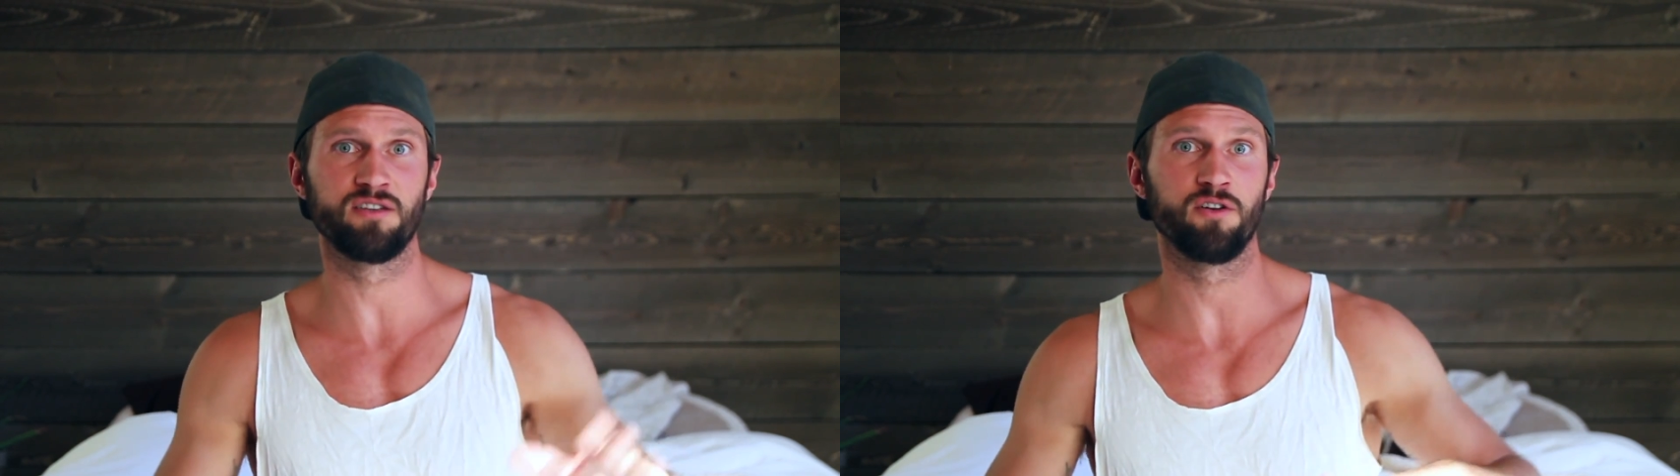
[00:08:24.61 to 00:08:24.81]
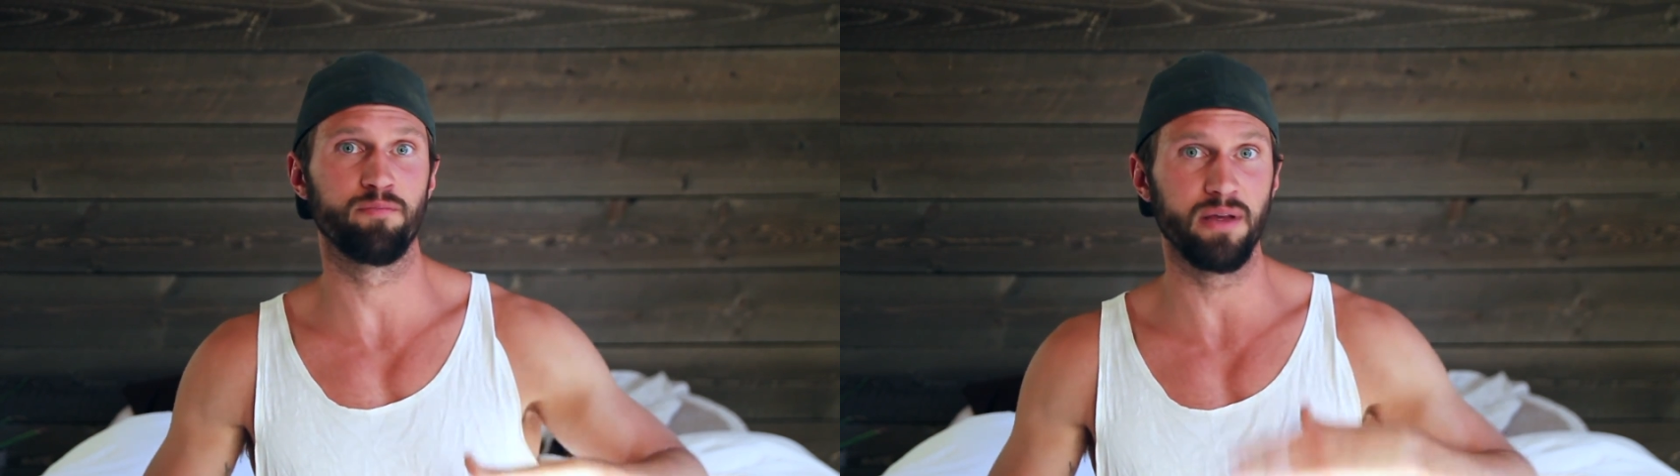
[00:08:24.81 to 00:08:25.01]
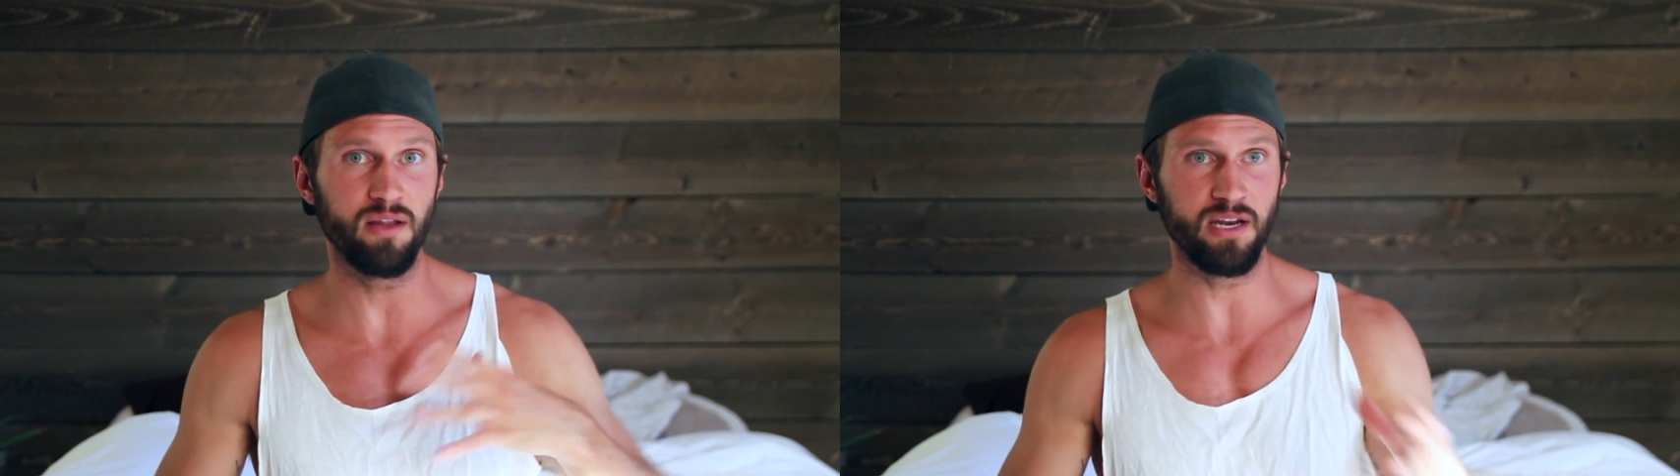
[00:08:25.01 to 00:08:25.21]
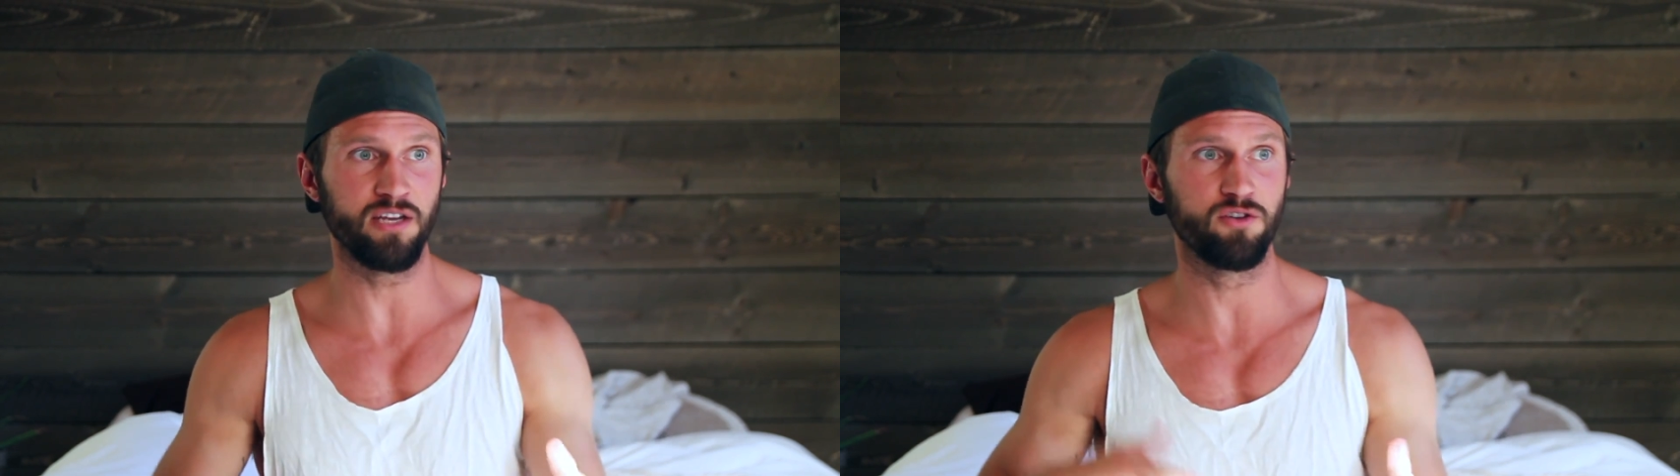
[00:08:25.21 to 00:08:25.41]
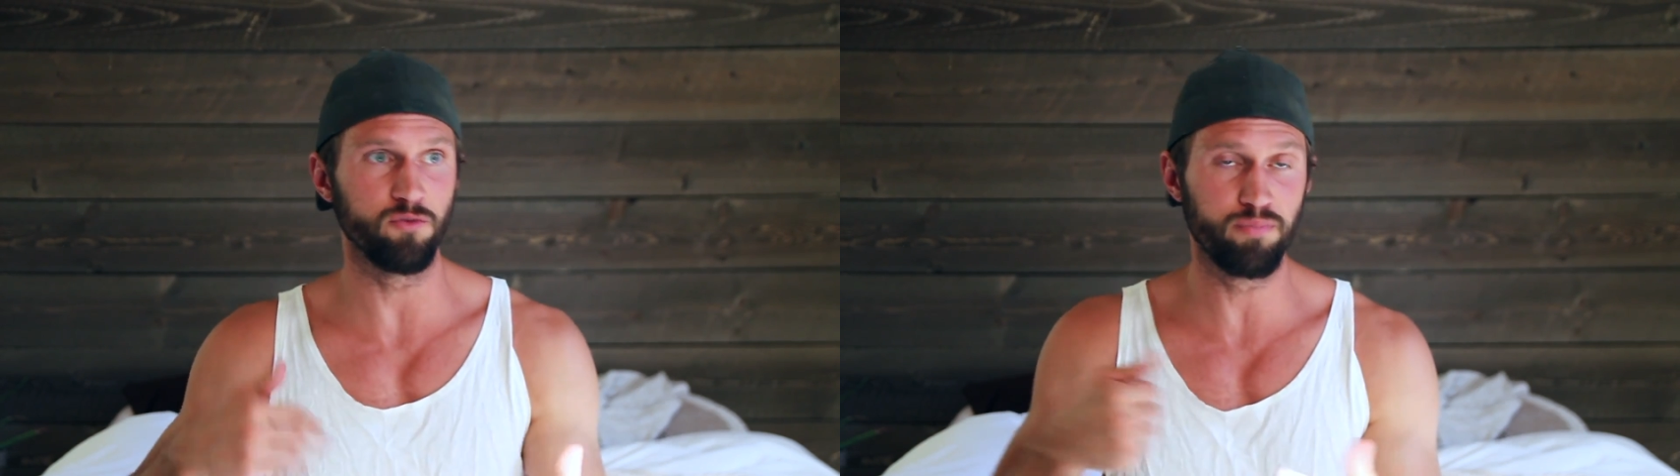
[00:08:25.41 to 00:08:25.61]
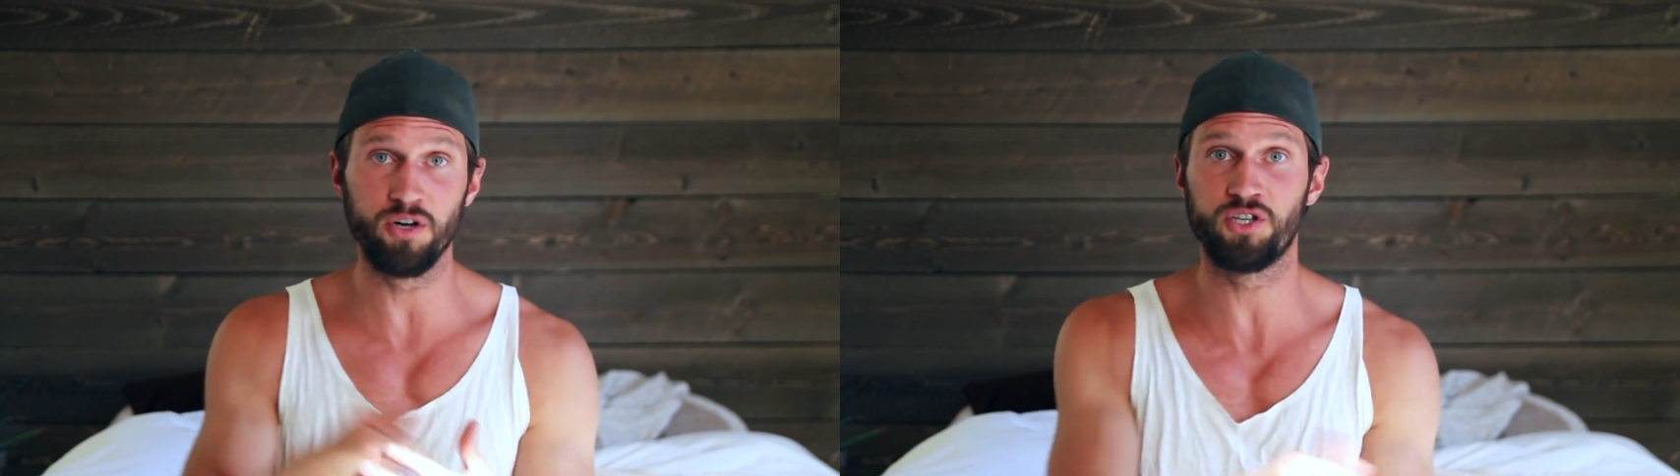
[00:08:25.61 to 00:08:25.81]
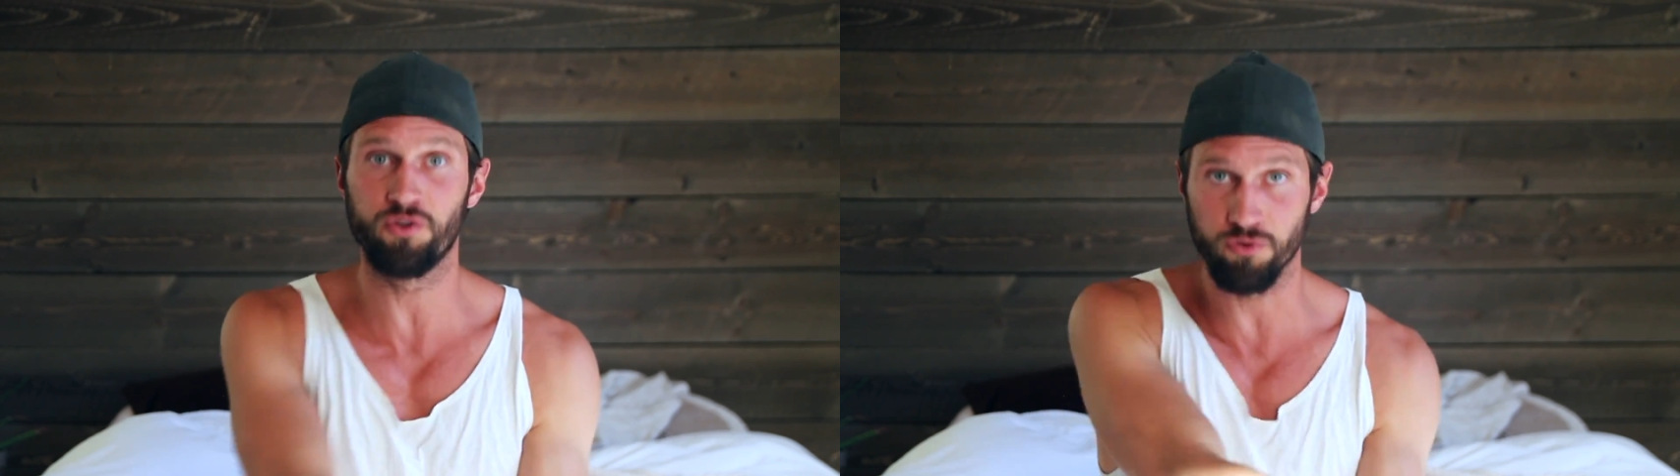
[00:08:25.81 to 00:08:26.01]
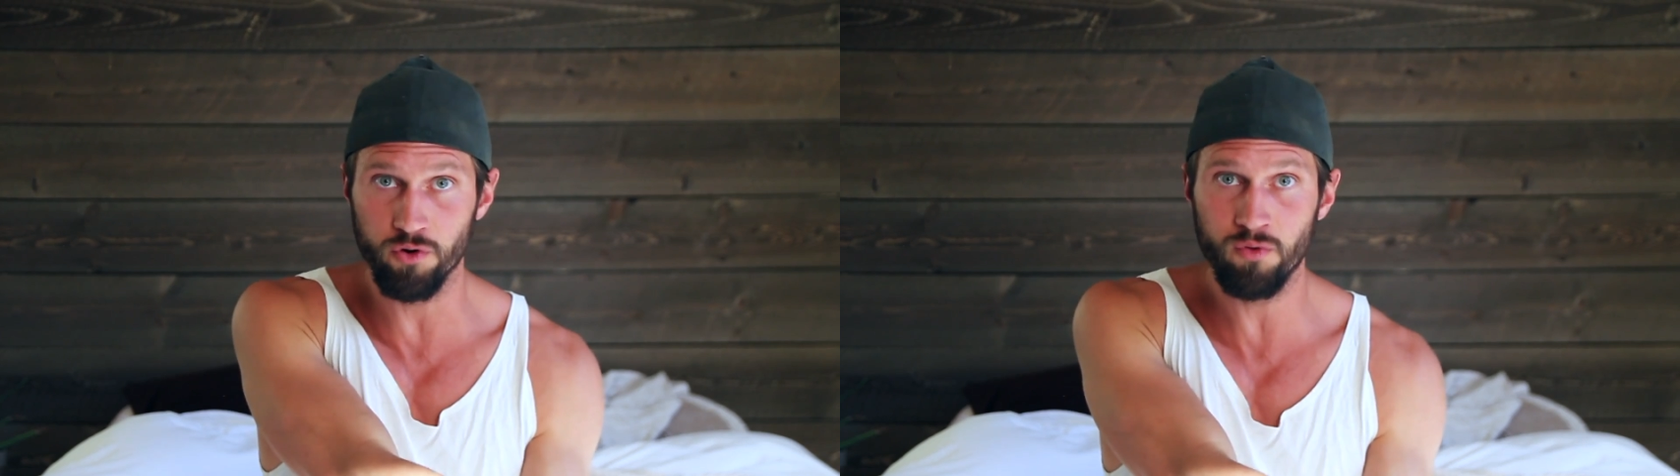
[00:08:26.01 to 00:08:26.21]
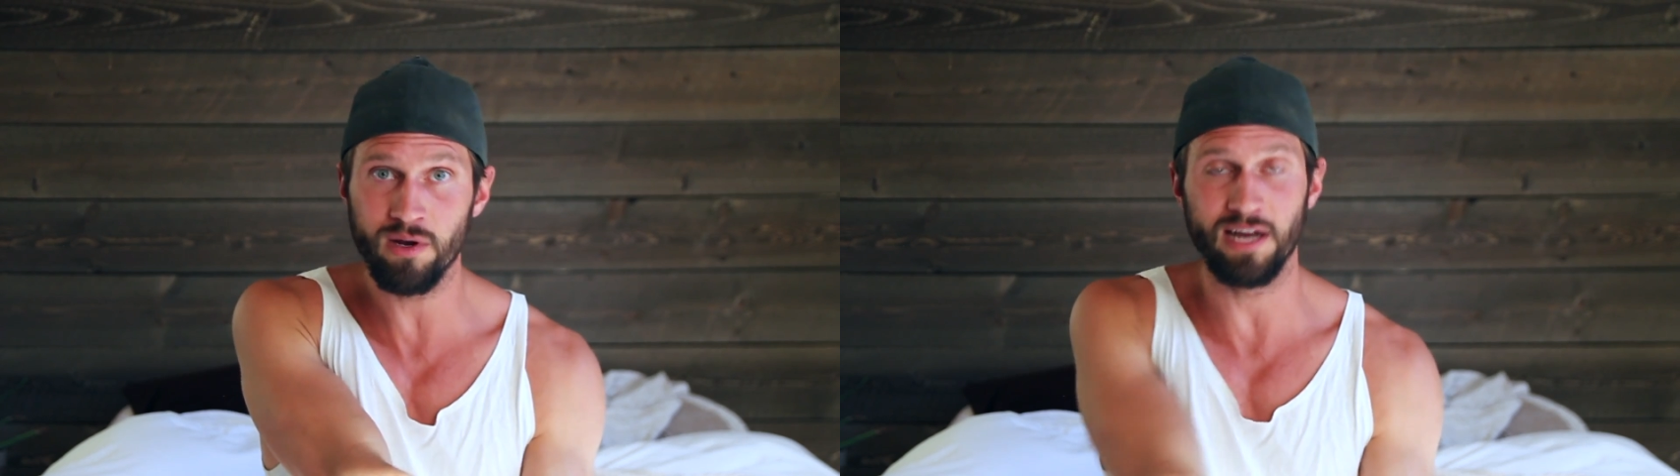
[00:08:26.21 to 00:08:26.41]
your ability to push through